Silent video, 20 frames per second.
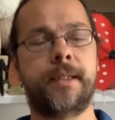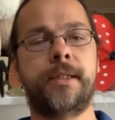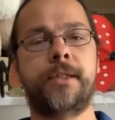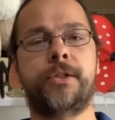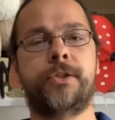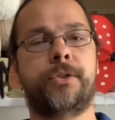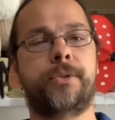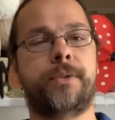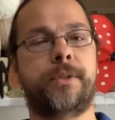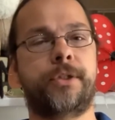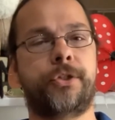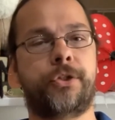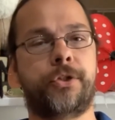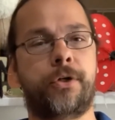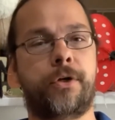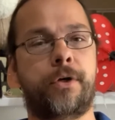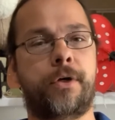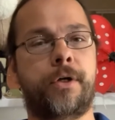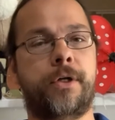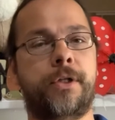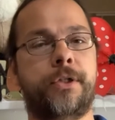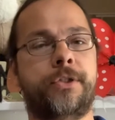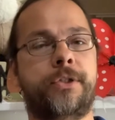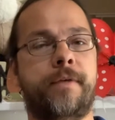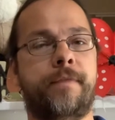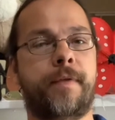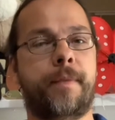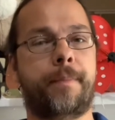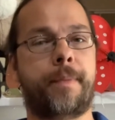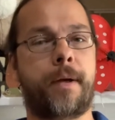So in Jaws, you
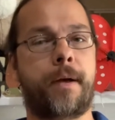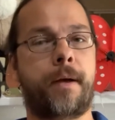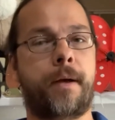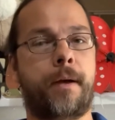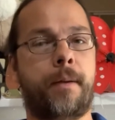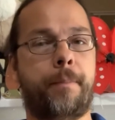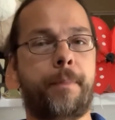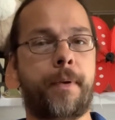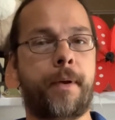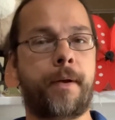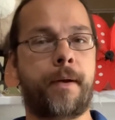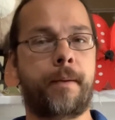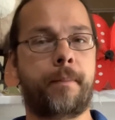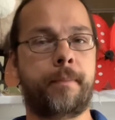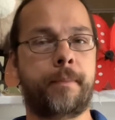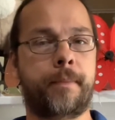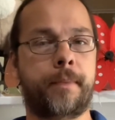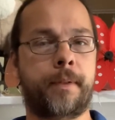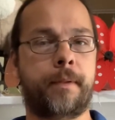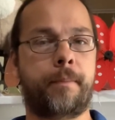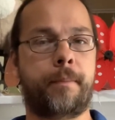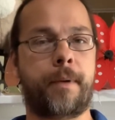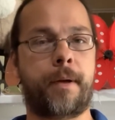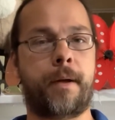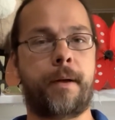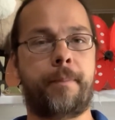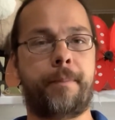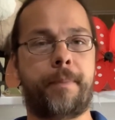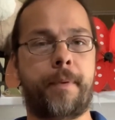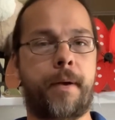have the bomb, bomb,
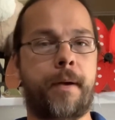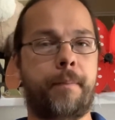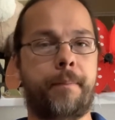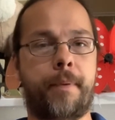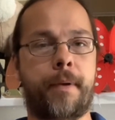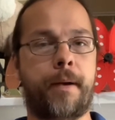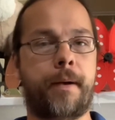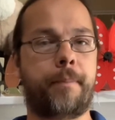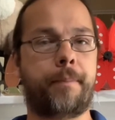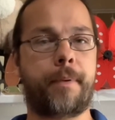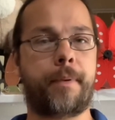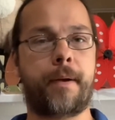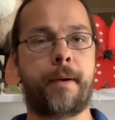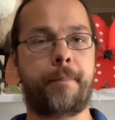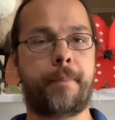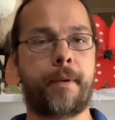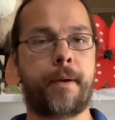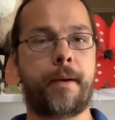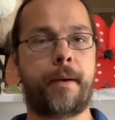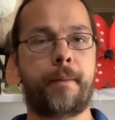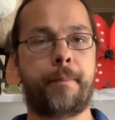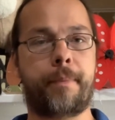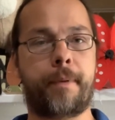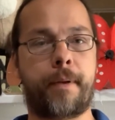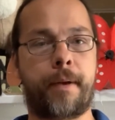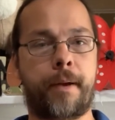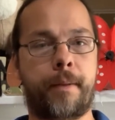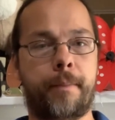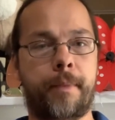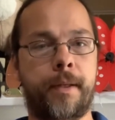bomb, bomb, bomb, bomb, bomb,
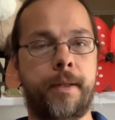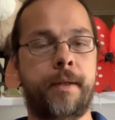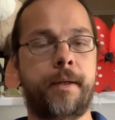bomb.